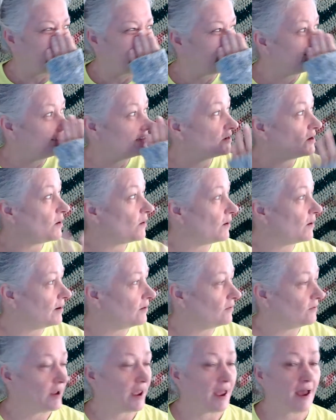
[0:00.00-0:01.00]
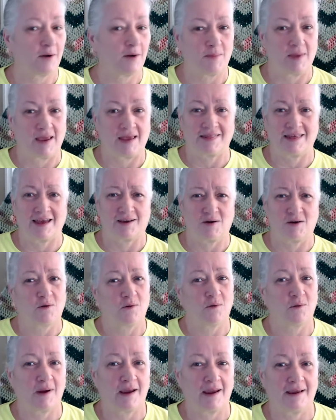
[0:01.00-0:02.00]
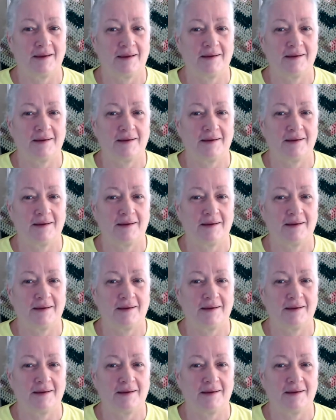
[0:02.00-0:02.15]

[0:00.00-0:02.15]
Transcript: So I don't know how to make that go away.